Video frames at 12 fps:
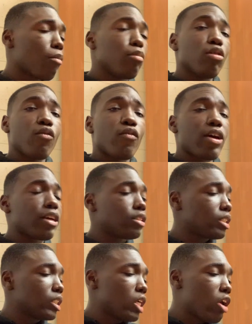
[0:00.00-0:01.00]

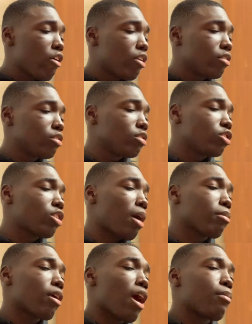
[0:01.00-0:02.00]
Blueface.
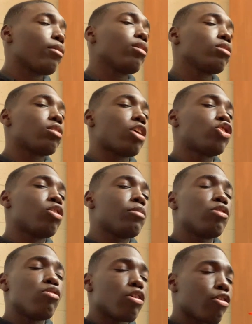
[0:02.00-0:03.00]
Stop capping. That should
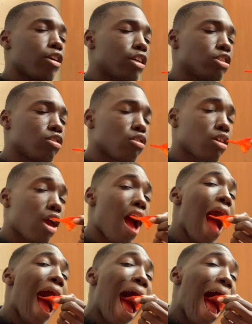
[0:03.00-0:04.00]
be going crazy, no
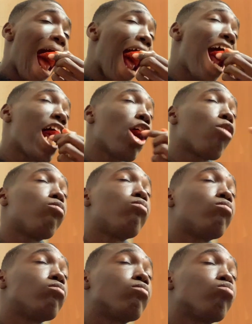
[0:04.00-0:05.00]
cap.
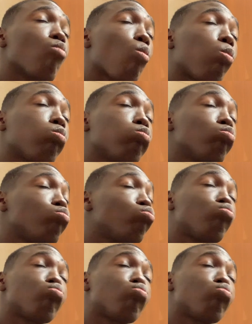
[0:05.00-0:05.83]
Mmm.